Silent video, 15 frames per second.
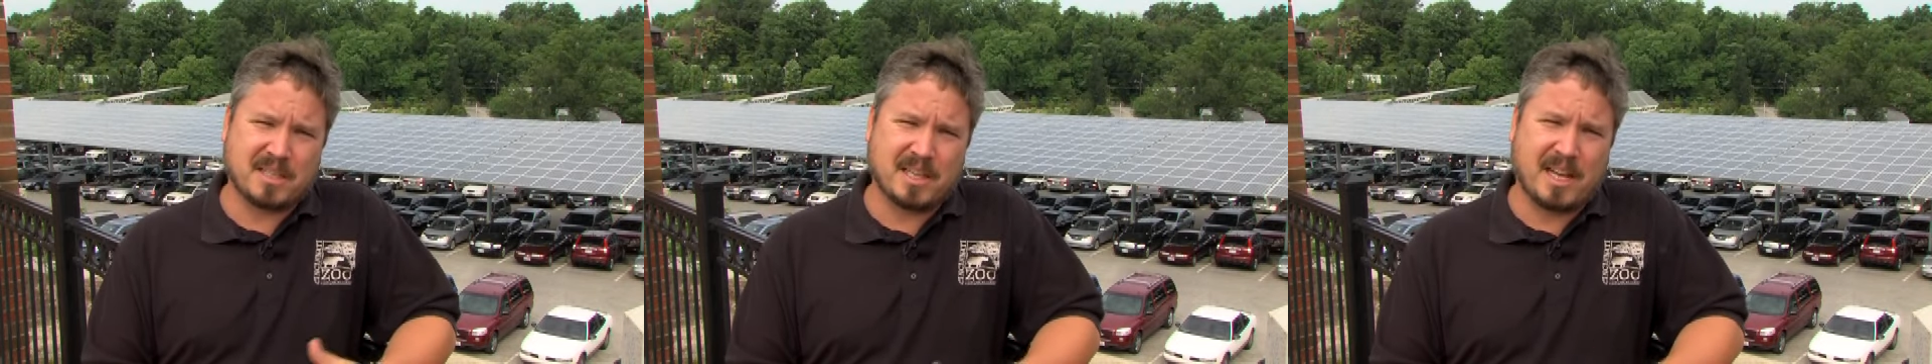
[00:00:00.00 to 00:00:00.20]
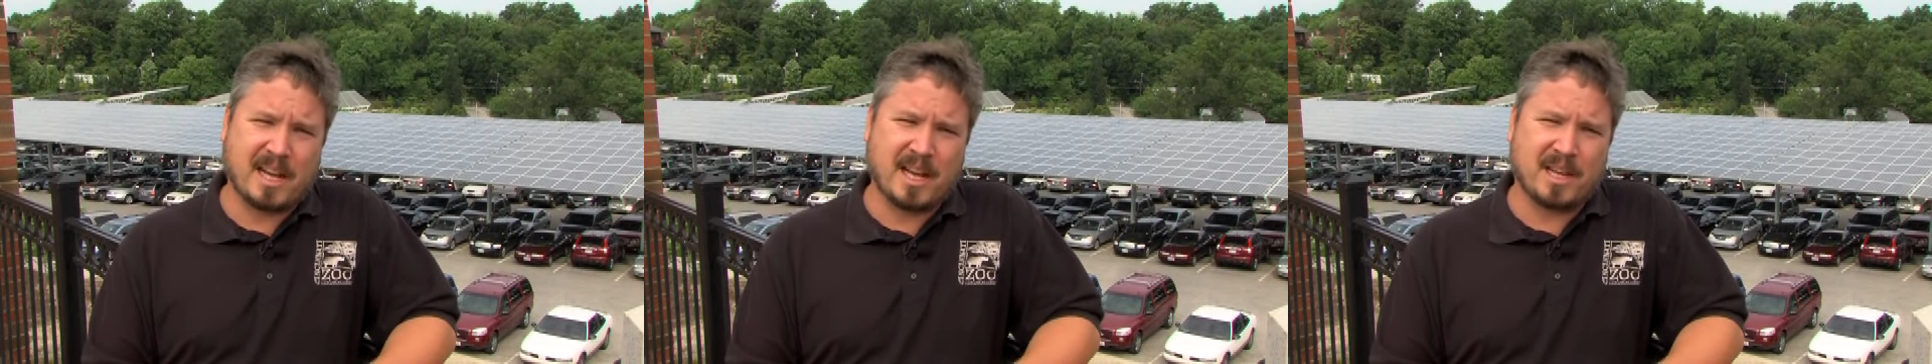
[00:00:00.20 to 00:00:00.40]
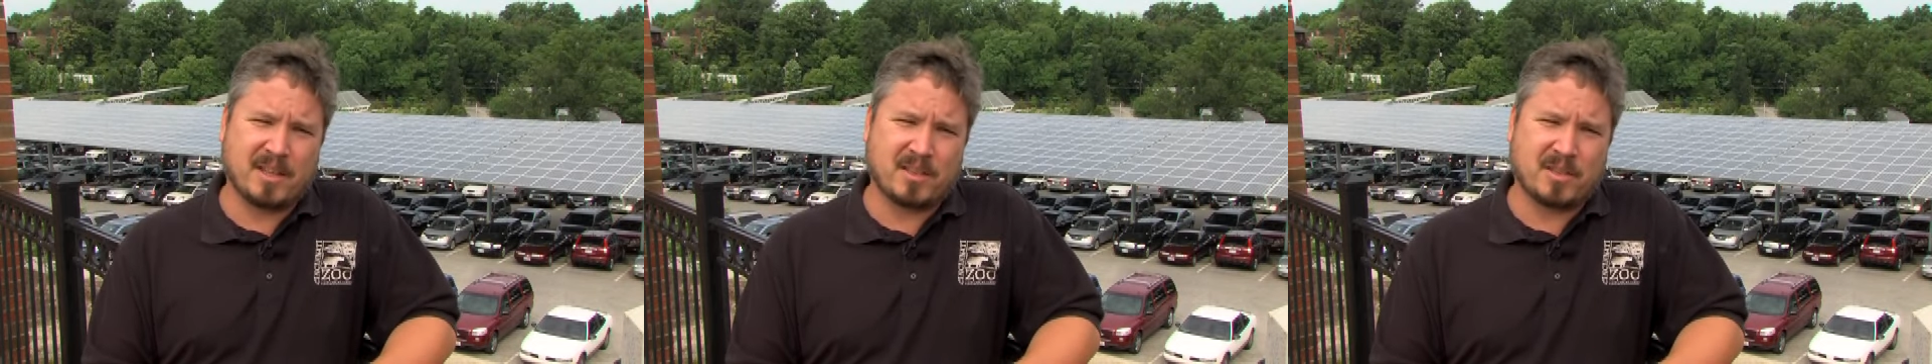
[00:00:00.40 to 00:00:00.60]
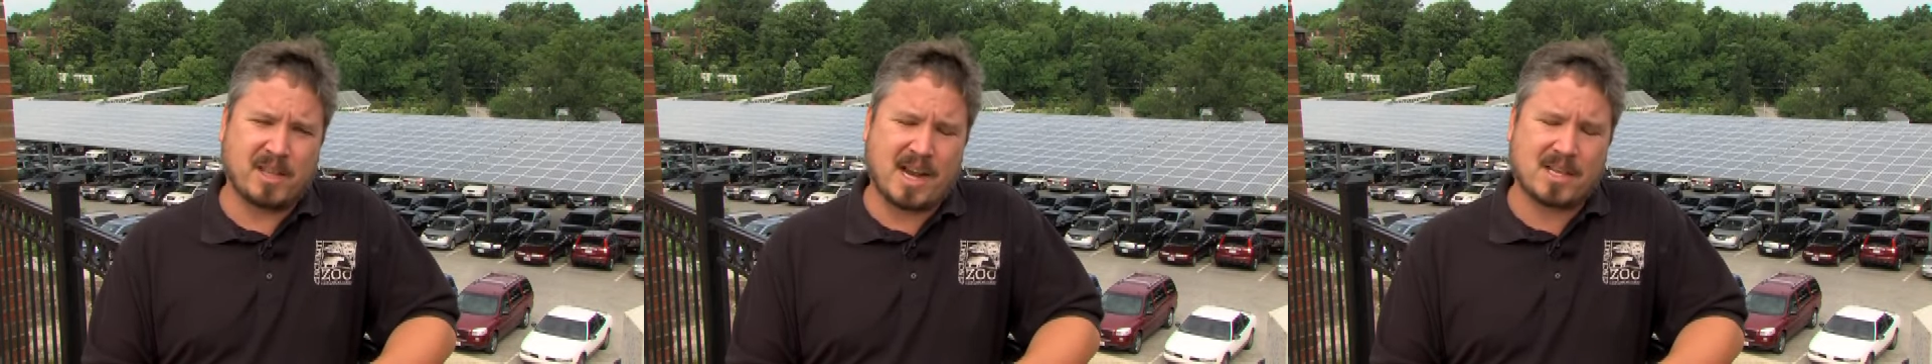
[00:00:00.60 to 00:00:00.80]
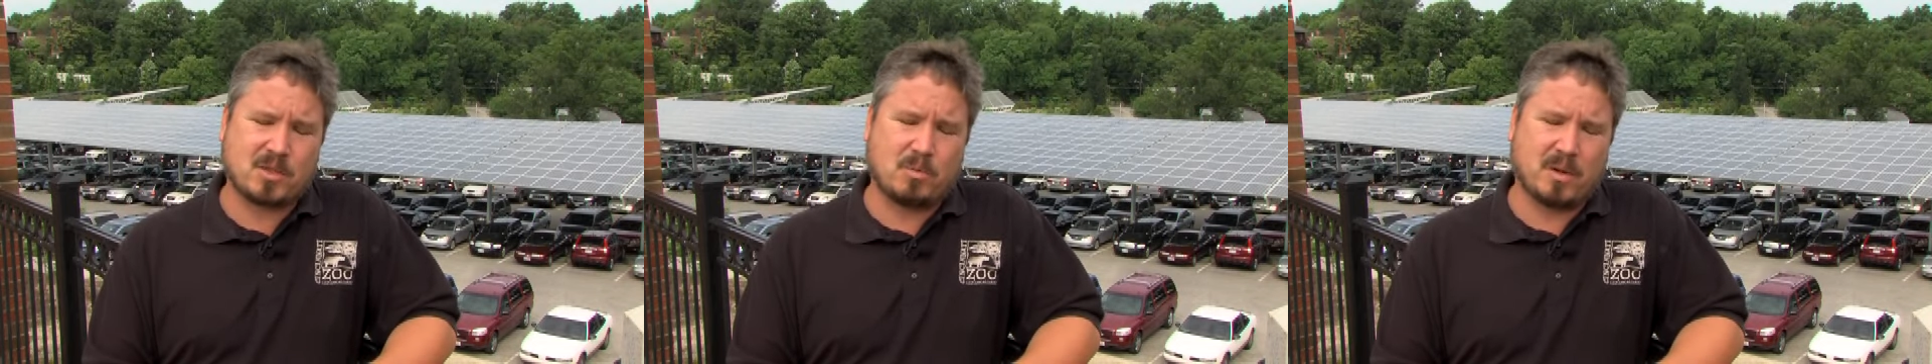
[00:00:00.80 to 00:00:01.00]
and
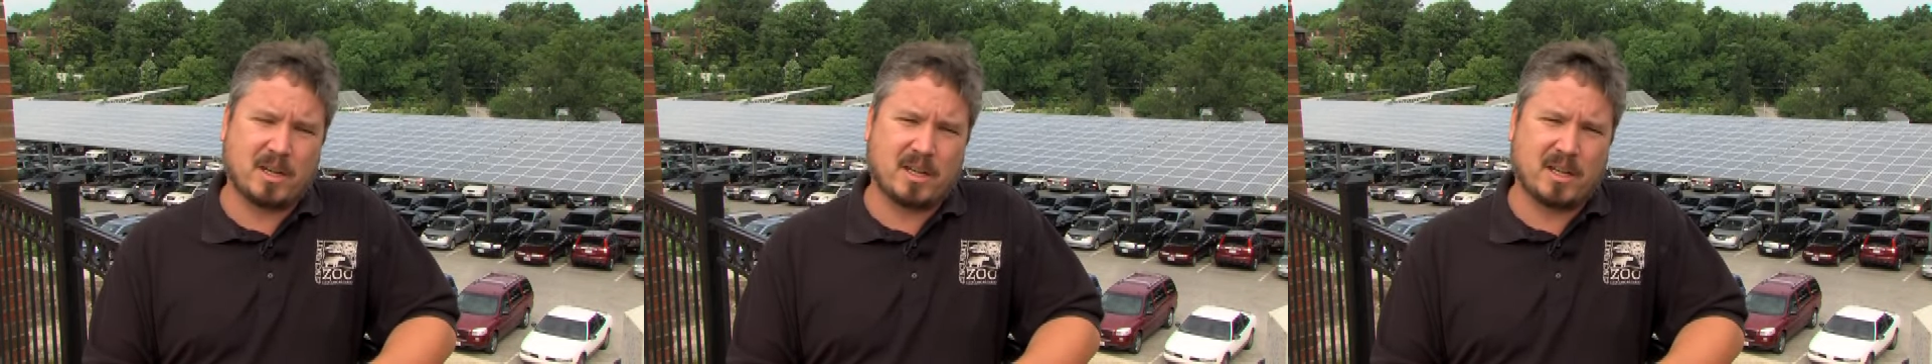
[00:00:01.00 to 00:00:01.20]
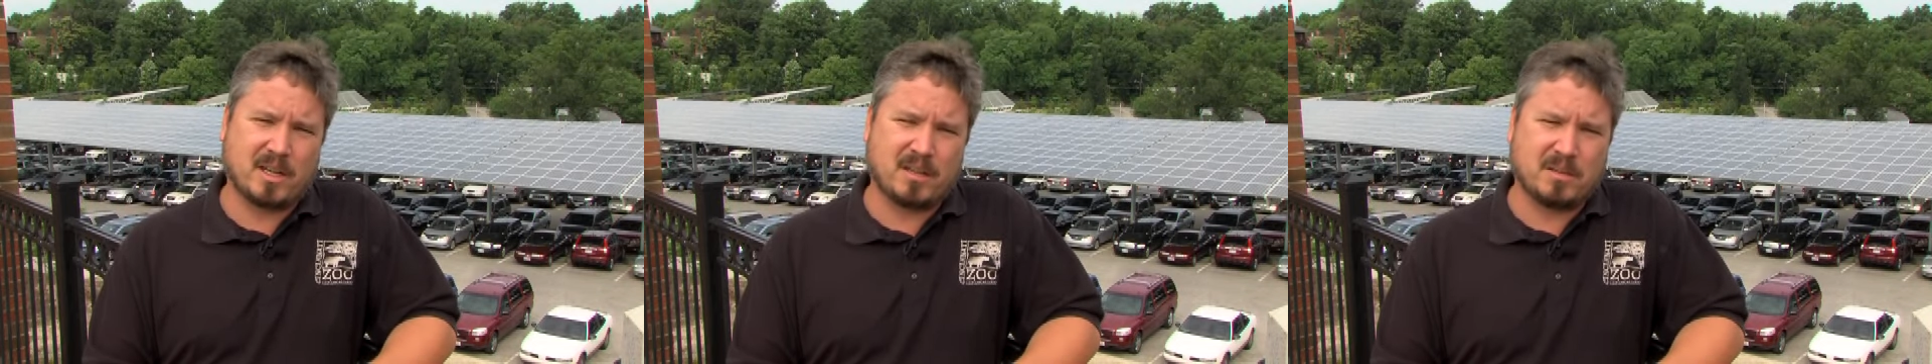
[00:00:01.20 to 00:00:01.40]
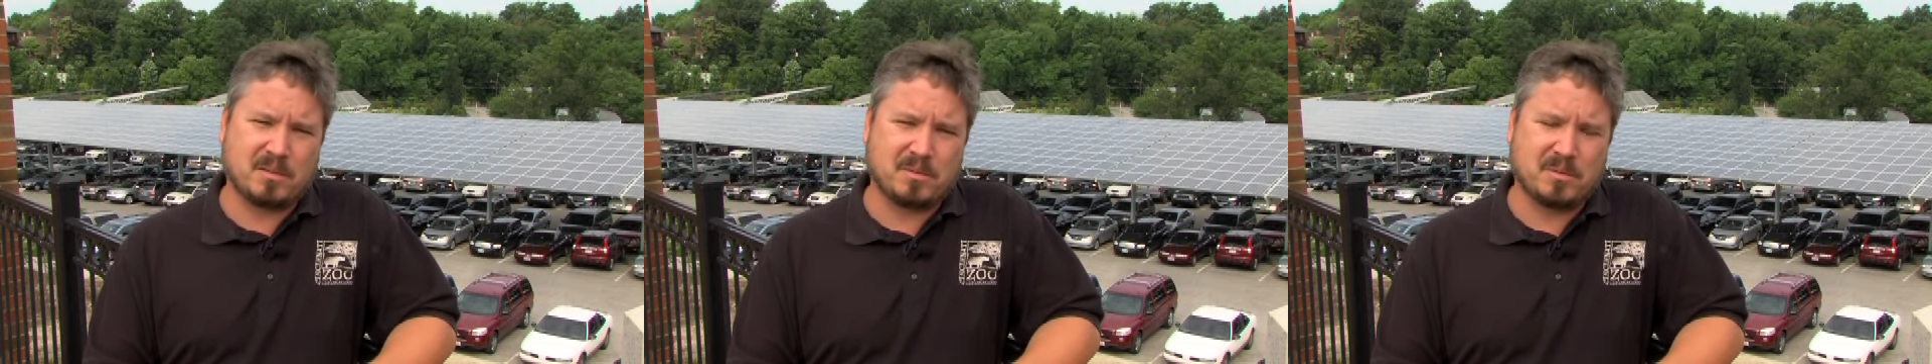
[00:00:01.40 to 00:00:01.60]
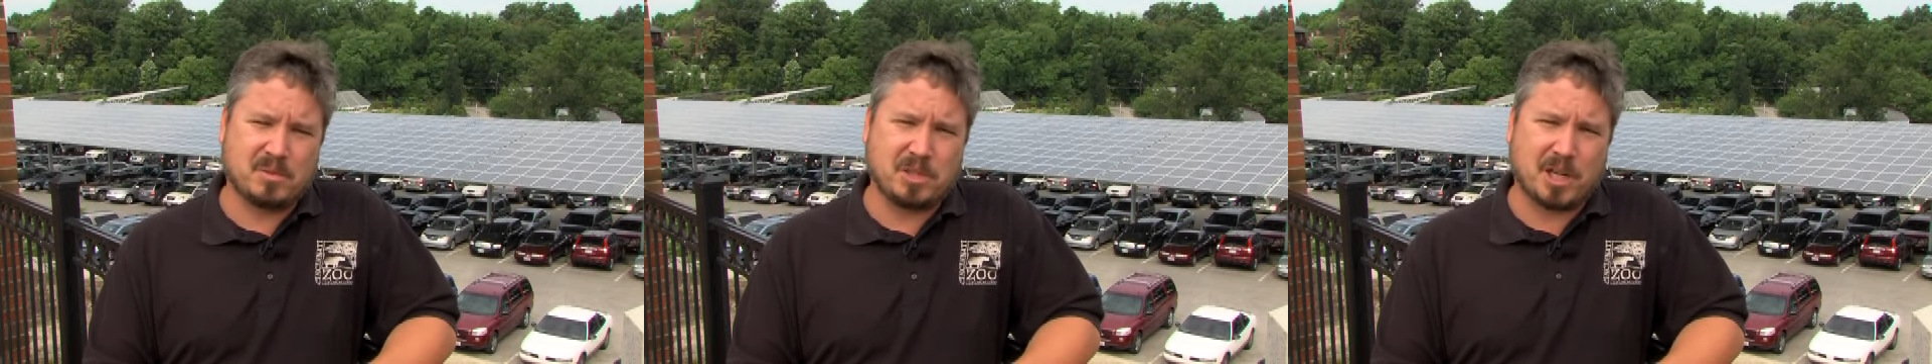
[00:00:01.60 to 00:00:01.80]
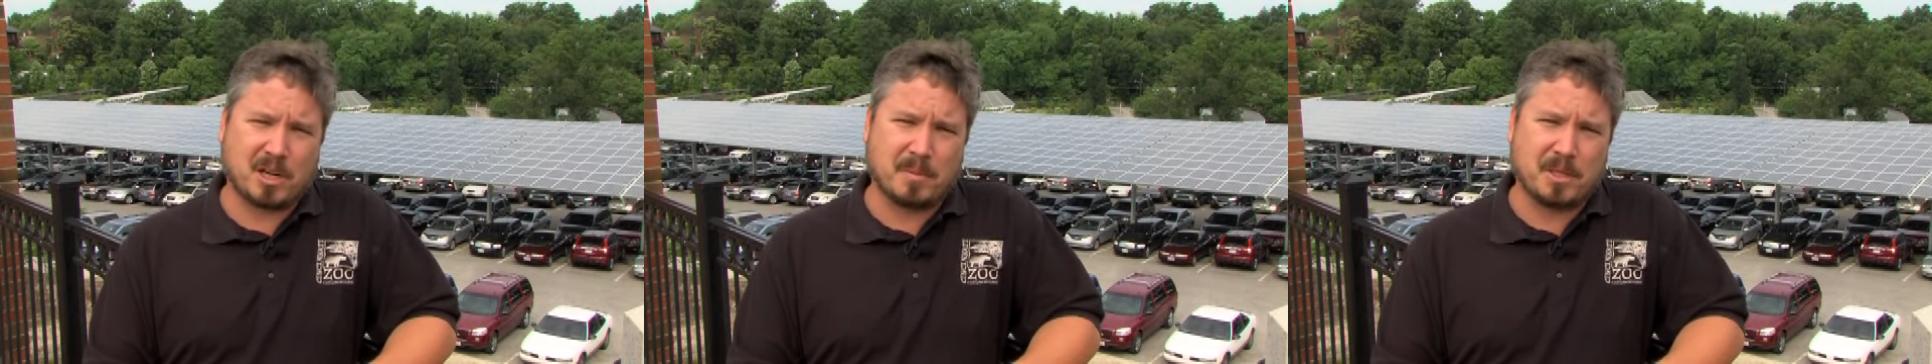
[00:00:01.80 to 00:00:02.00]
that's where
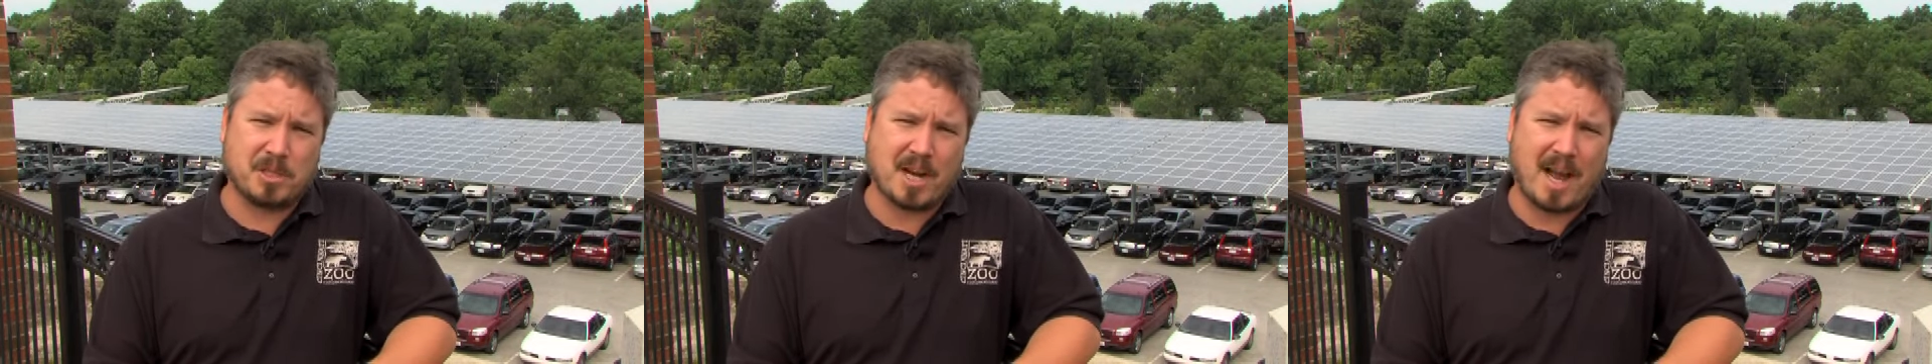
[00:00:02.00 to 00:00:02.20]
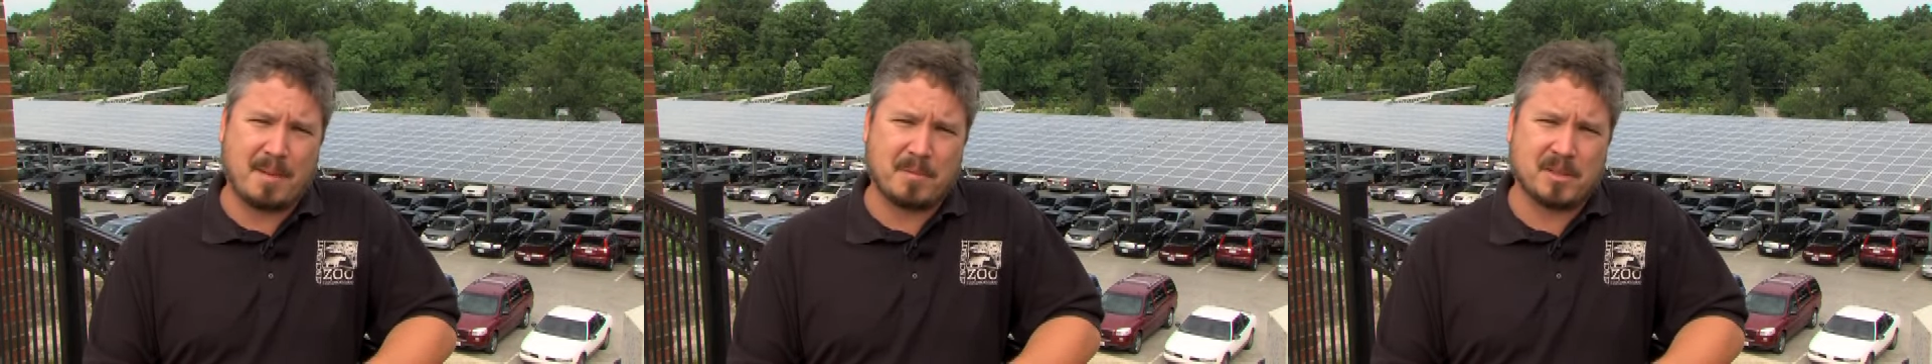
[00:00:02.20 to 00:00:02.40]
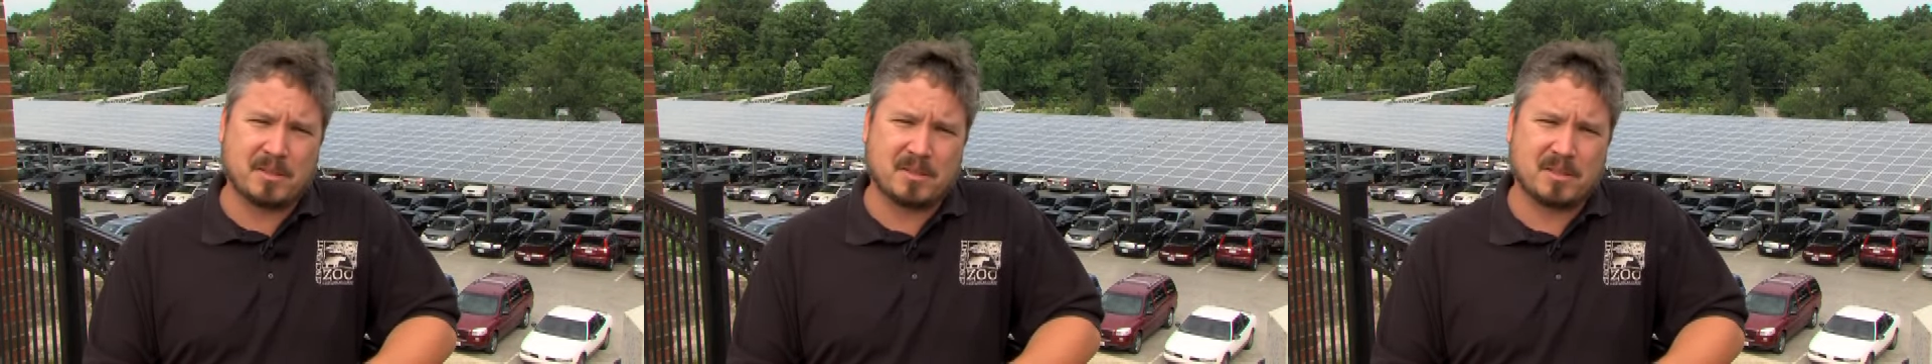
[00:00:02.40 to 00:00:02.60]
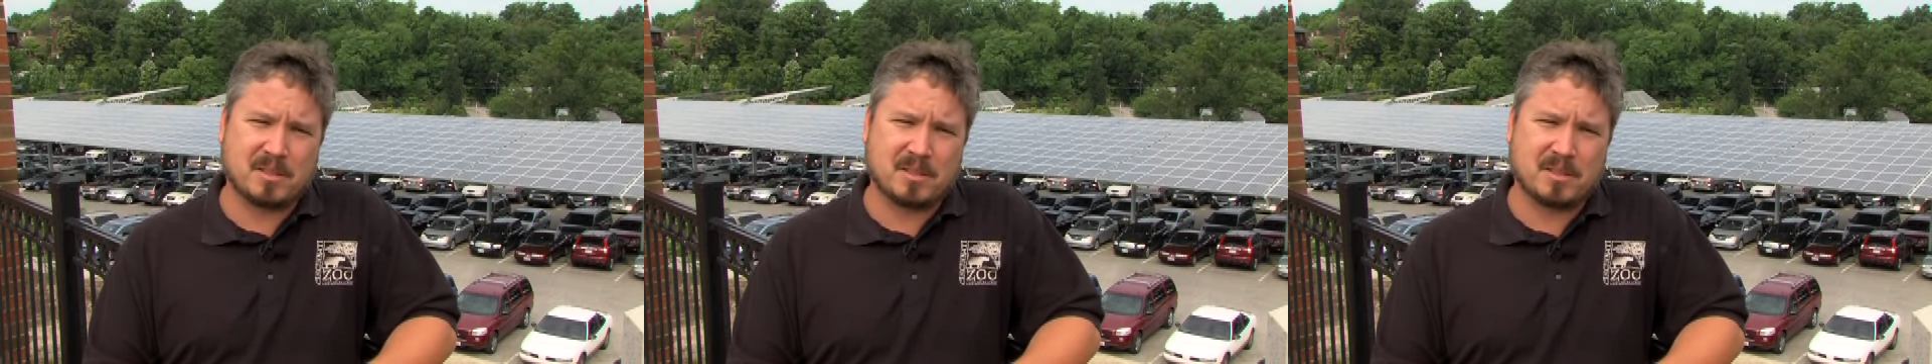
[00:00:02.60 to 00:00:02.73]
Jeremy Chapman,